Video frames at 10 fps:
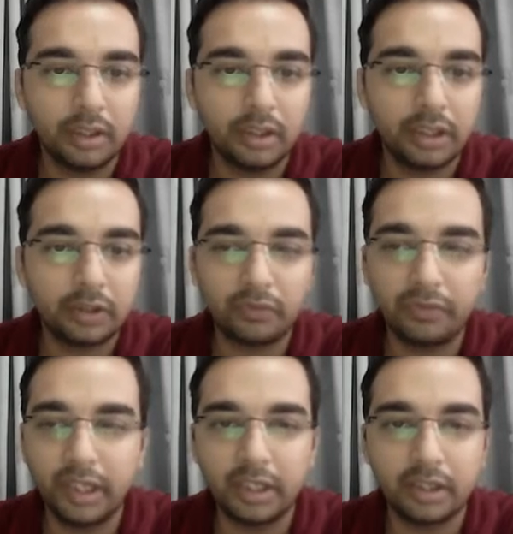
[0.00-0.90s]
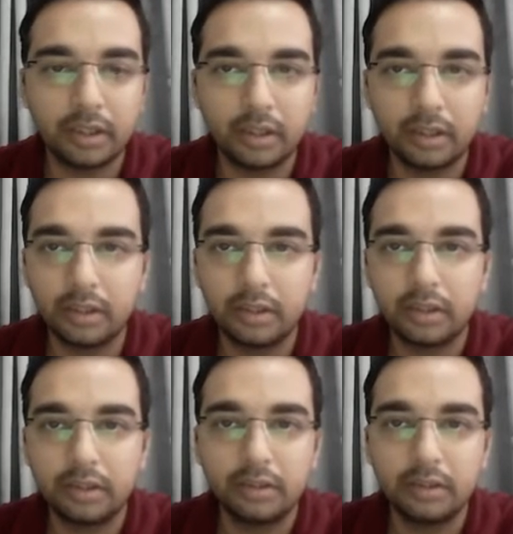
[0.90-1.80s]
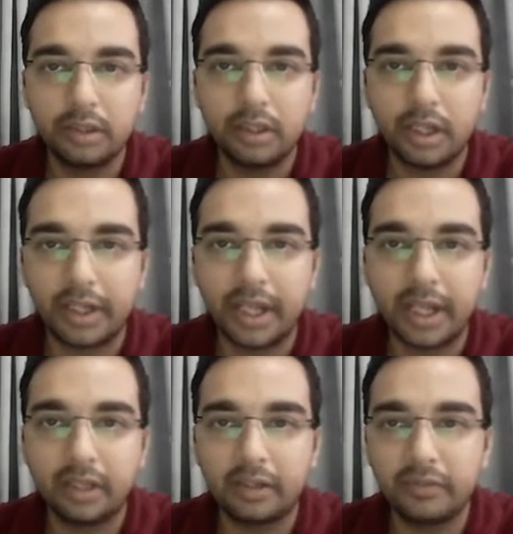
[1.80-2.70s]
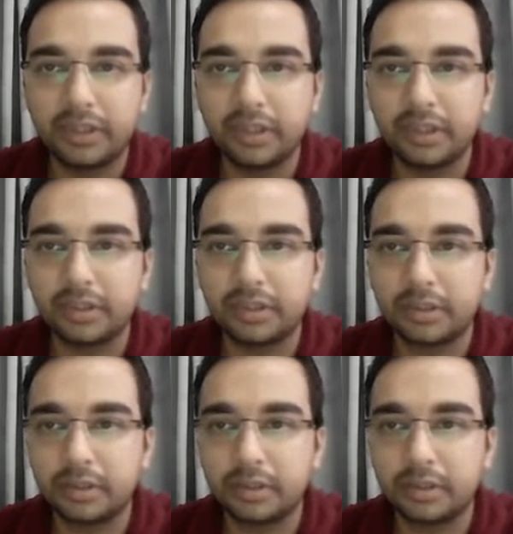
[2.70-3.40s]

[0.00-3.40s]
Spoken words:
electrophilic attack, which is,